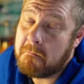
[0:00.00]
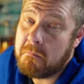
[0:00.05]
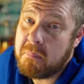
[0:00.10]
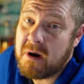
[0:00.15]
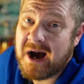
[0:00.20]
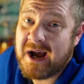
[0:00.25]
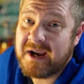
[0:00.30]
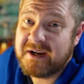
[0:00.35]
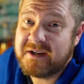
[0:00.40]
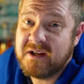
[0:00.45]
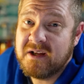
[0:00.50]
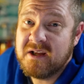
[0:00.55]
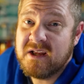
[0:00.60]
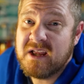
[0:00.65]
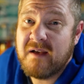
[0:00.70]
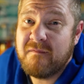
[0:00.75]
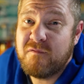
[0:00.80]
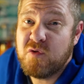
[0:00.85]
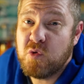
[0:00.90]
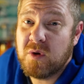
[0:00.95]
But
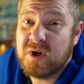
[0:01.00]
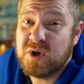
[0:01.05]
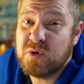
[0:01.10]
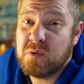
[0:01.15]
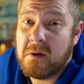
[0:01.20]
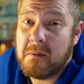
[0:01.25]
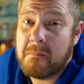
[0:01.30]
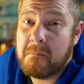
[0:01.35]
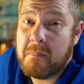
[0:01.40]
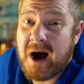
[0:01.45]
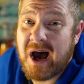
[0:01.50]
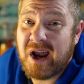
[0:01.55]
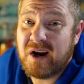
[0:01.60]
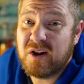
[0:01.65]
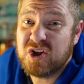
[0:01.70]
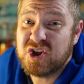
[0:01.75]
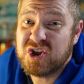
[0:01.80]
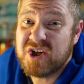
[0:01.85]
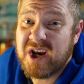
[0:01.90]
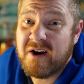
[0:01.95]
if you went to a
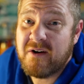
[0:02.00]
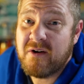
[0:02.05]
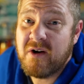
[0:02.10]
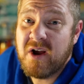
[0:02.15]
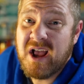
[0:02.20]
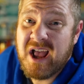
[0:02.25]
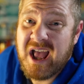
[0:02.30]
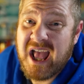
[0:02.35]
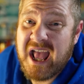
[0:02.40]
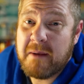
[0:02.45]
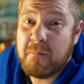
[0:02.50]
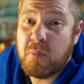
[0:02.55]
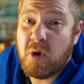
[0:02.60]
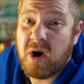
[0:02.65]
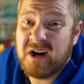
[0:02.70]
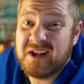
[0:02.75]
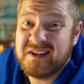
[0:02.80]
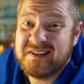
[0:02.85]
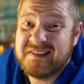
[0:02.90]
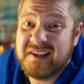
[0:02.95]
bottle share and
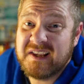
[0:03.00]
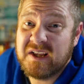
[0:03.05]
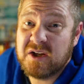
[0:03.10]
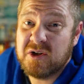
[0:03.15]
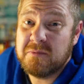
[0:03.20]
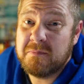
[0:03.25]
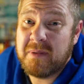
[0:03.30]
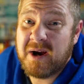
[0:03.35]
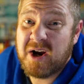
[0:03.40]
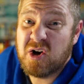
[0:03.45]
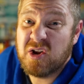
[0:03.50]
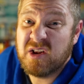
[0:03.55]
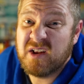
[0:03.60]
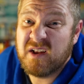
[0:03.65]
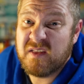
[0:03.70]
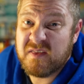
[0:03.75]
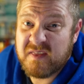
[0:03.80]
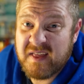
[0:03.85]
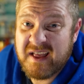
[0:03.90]
brought a single barrel of